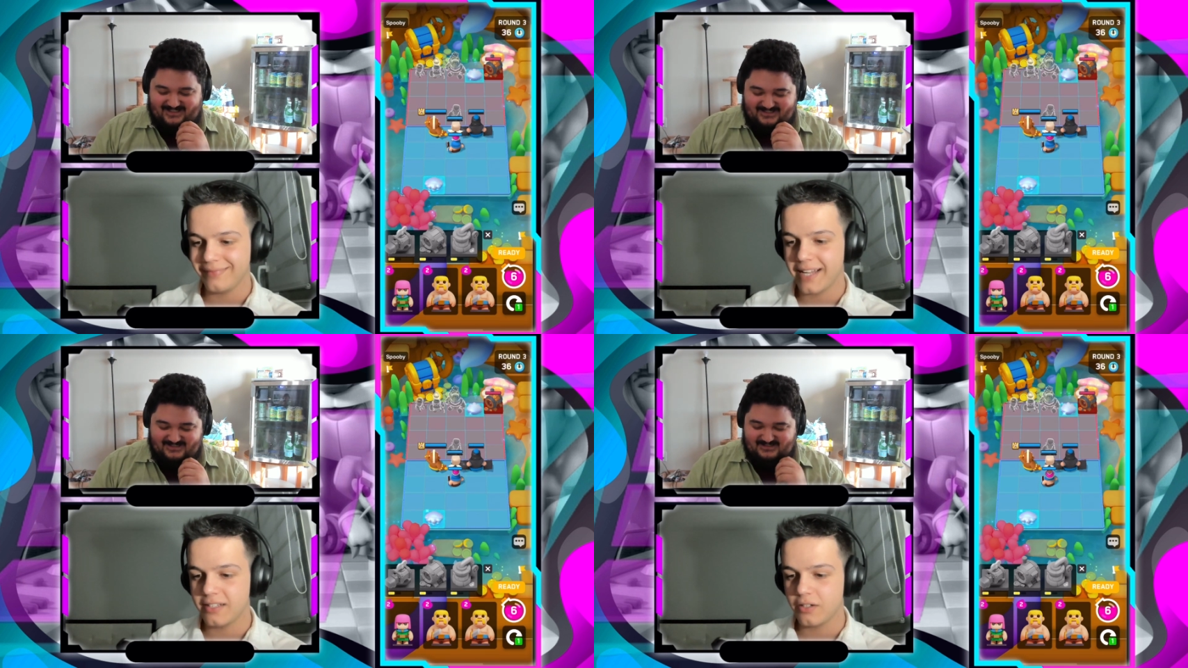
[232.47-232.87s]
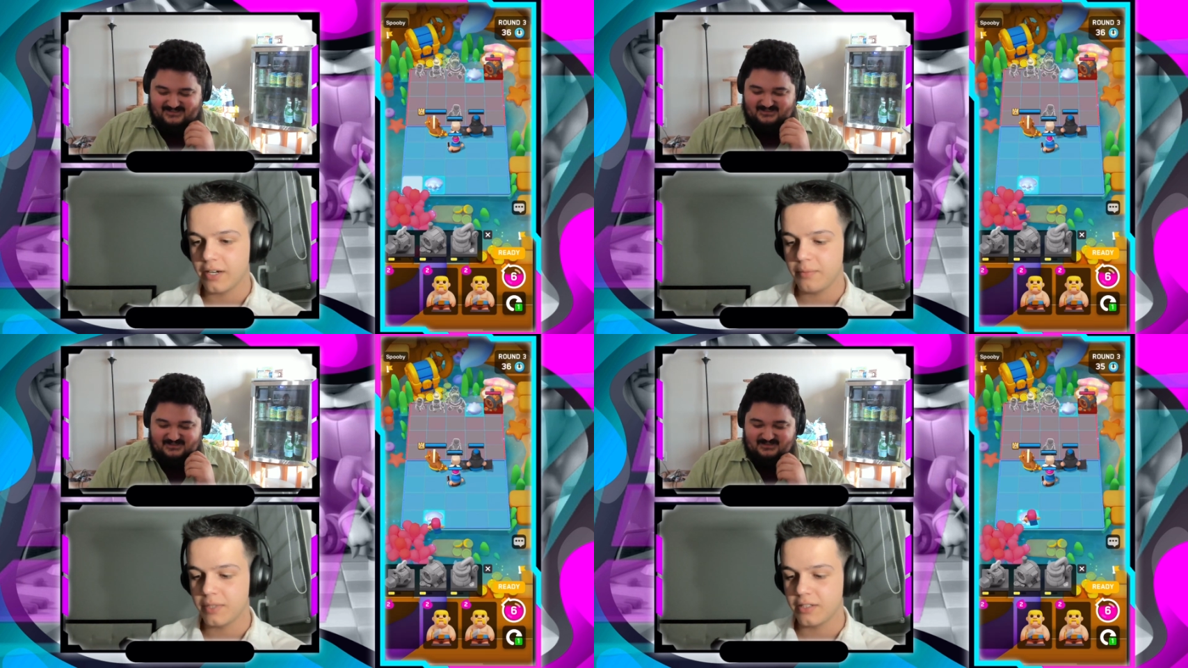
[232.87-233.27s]
Speaker 1: That's all
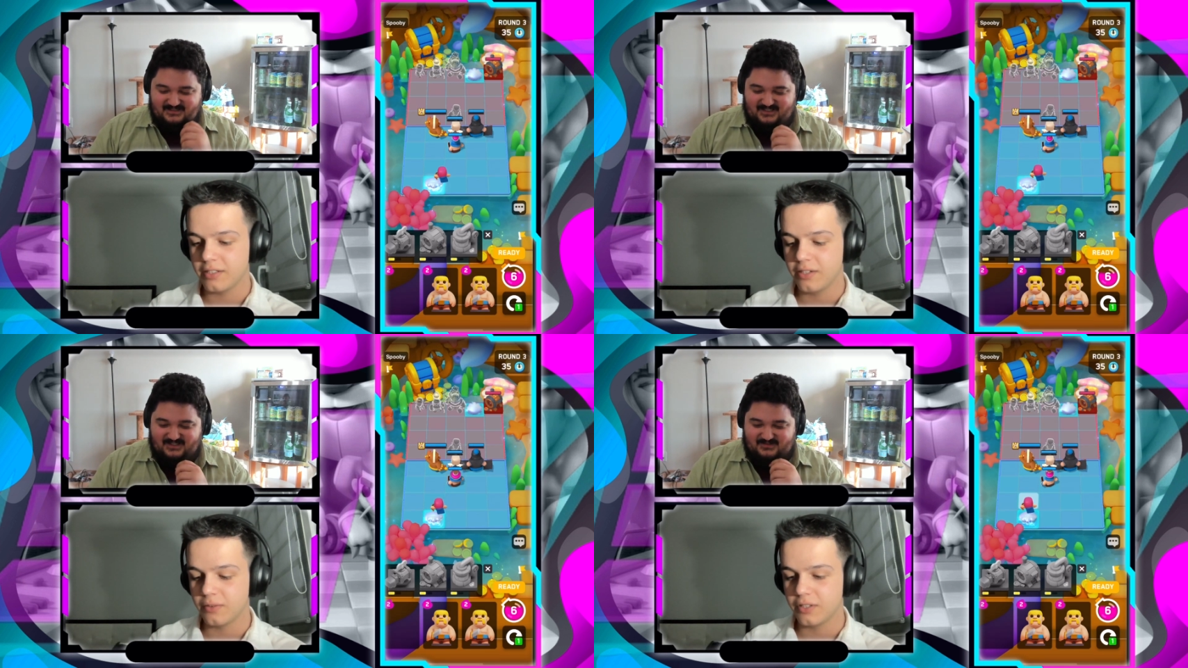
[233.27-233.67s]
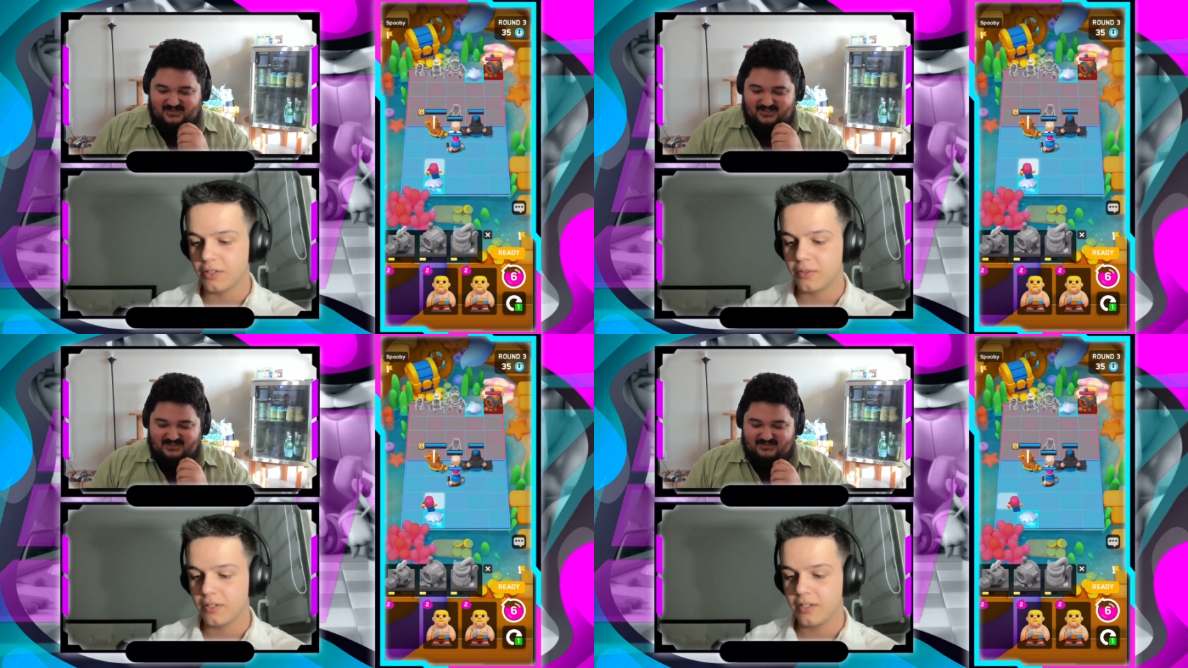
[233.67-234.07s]
right because you don't
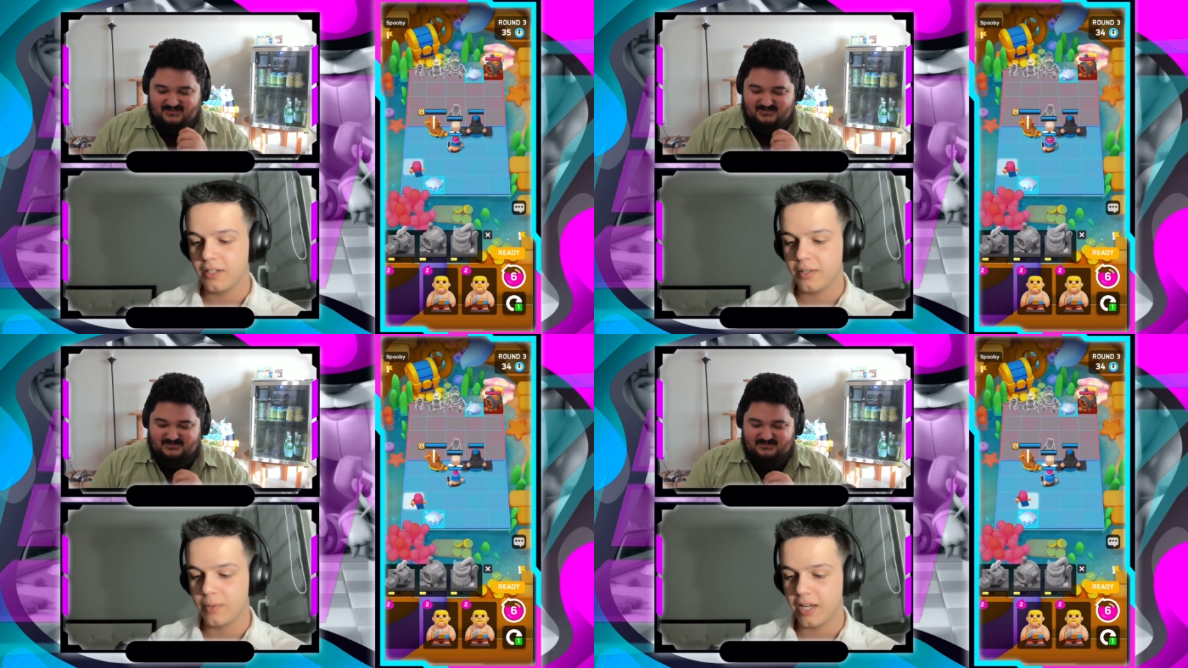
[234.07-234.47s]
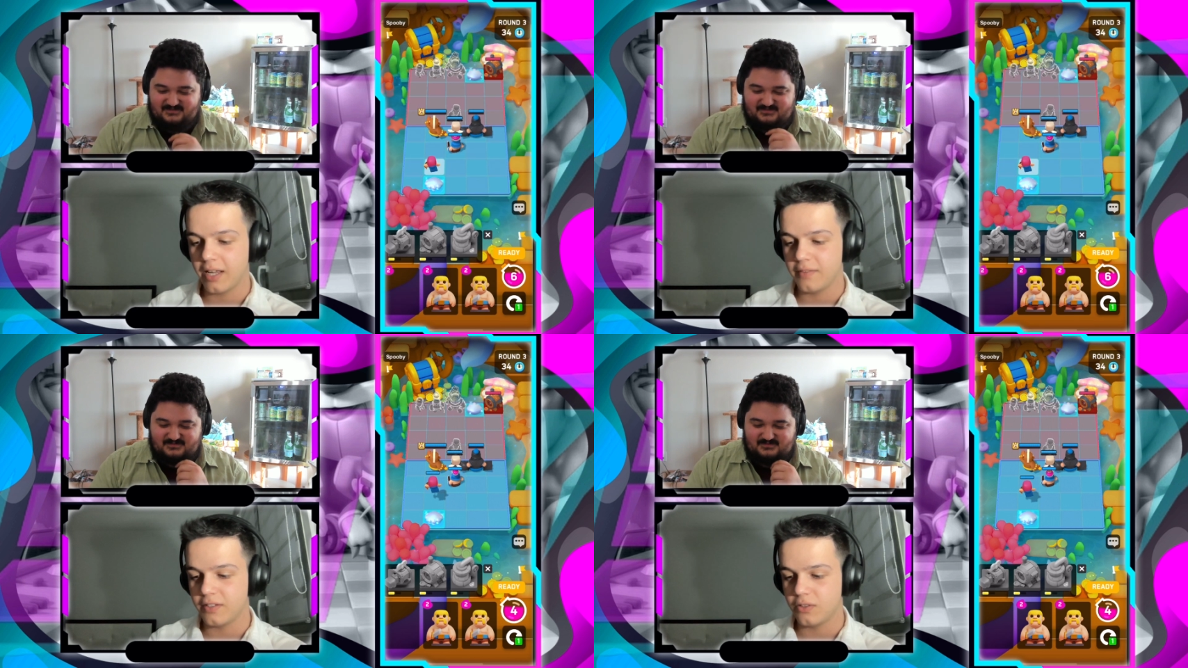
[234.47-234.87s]
right. know what I
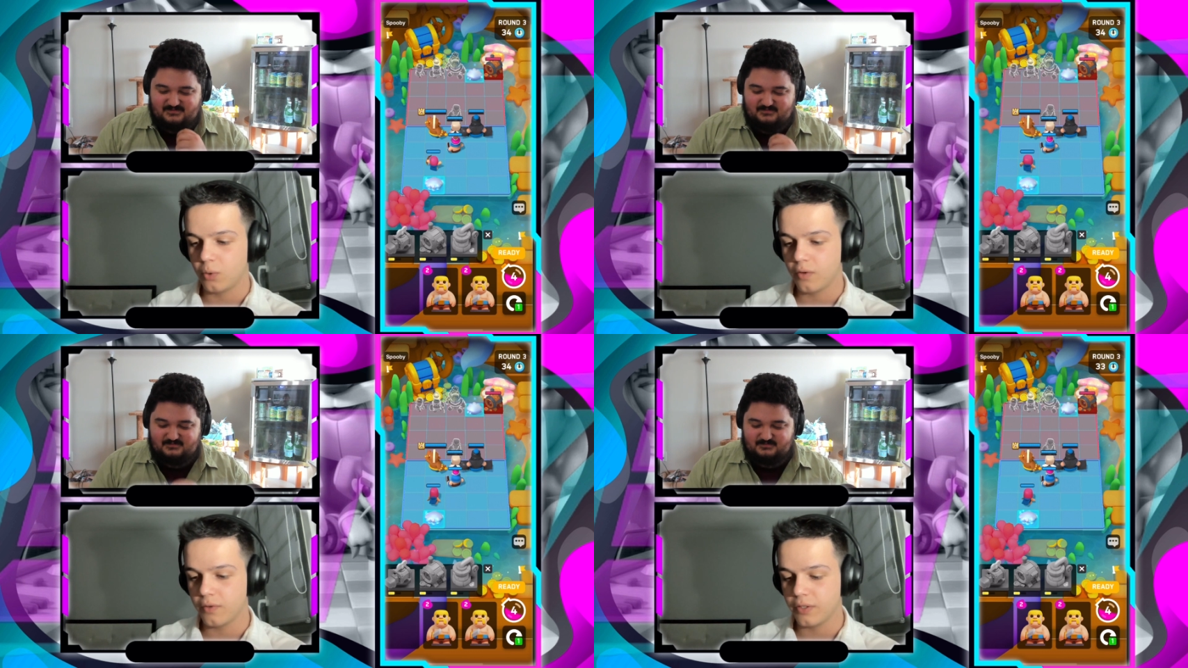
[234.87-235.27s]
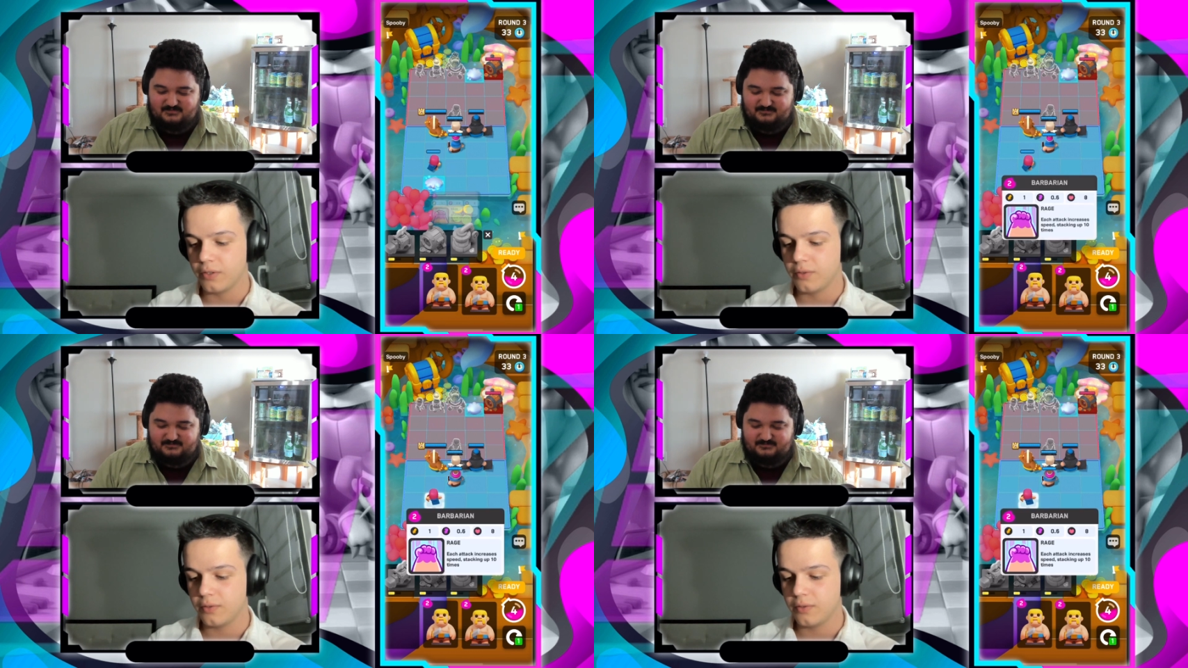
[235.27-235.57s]
have in store for you.